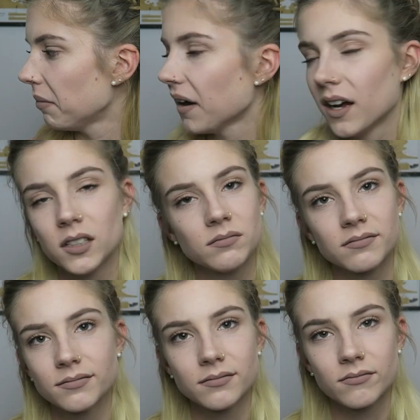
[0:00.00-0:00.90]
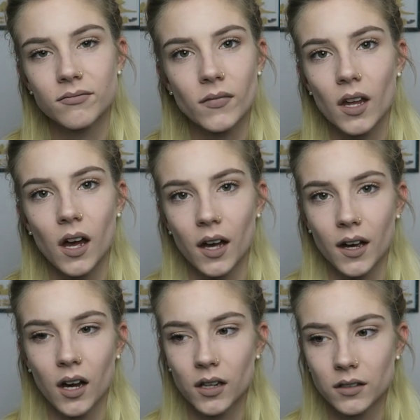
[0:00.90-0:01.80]
but I
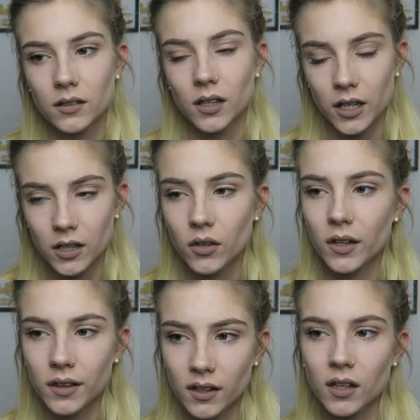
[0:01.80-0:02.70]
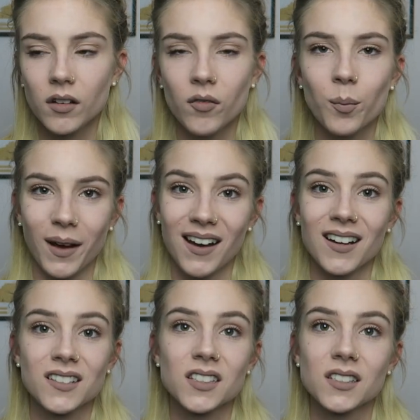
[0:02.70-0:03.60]
can only think of
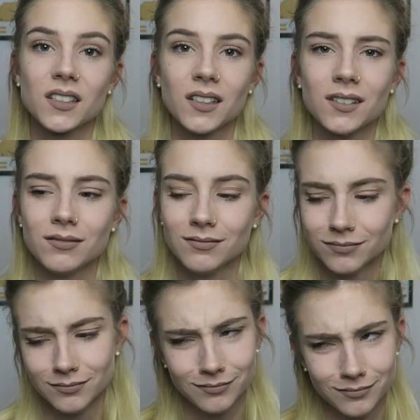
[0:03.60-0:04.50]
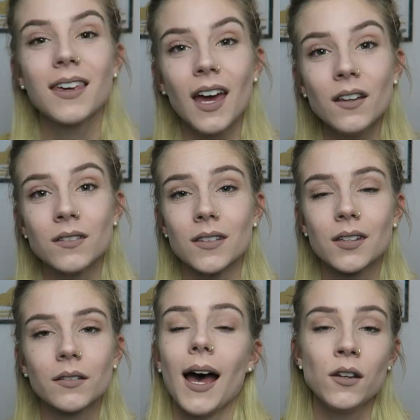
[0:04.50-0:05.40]
bags. Can't.
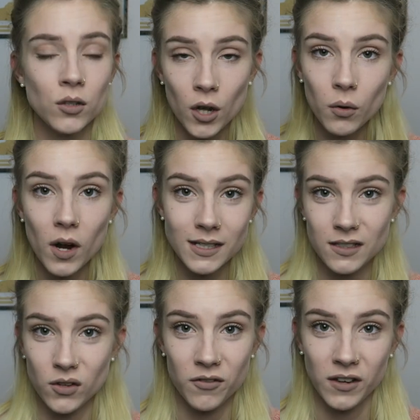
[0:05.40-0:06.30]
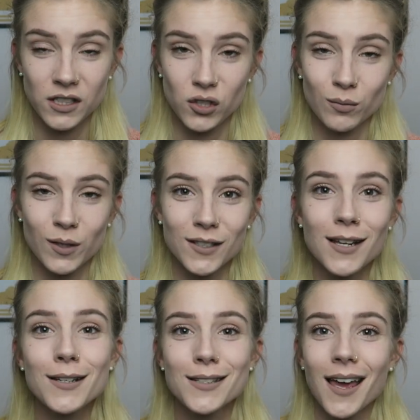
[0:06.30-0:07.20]
And no, I did not offend you, because
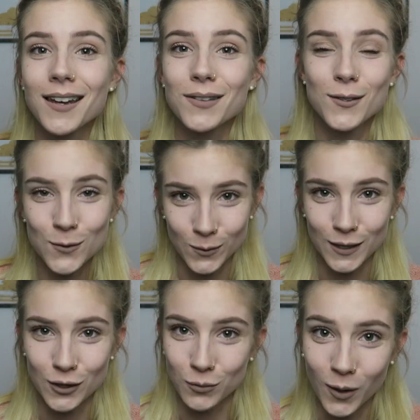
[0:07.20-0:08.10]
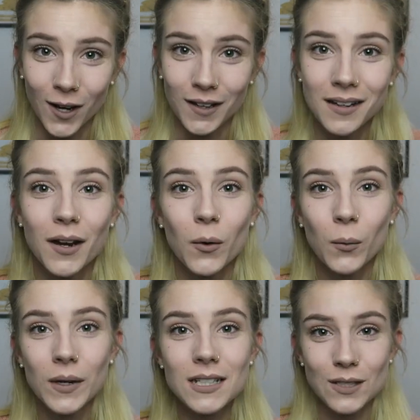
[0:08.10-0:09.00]
I said the Swedish word,
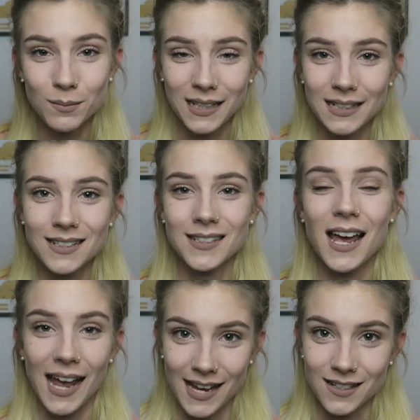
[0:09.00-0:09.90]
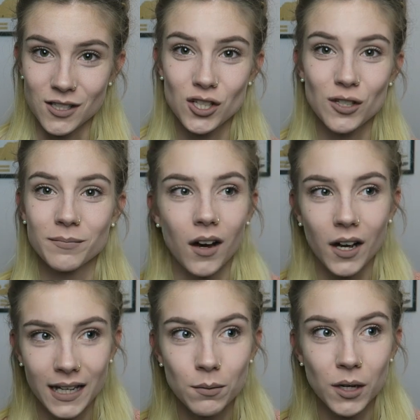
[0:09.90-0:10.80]
which means edge.
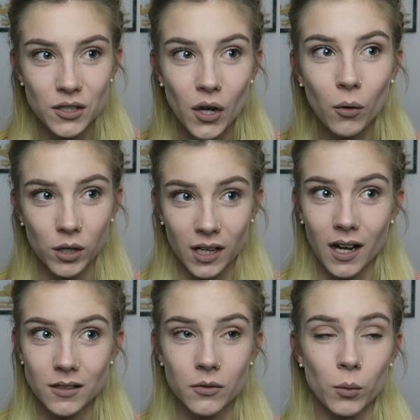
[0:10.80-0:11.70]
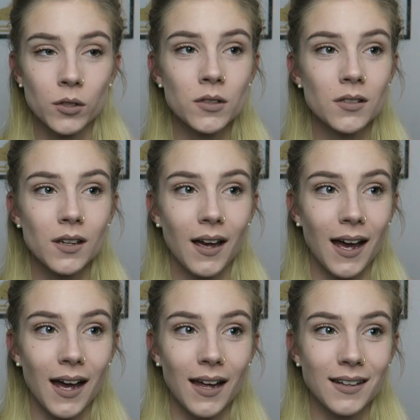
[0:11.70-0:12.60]
I hit my toe on a cunt once,
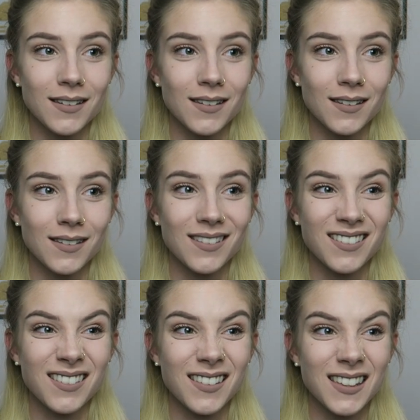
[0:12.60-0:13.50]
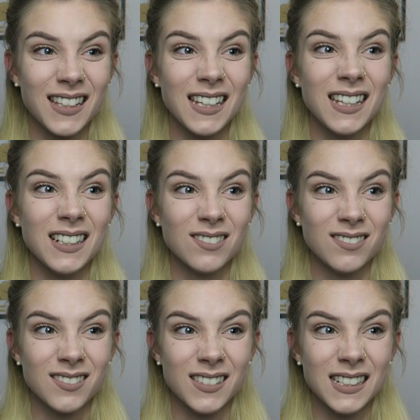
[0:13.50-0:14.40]
and it
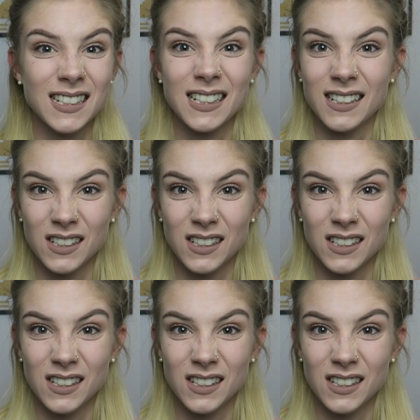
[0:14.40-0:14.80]
really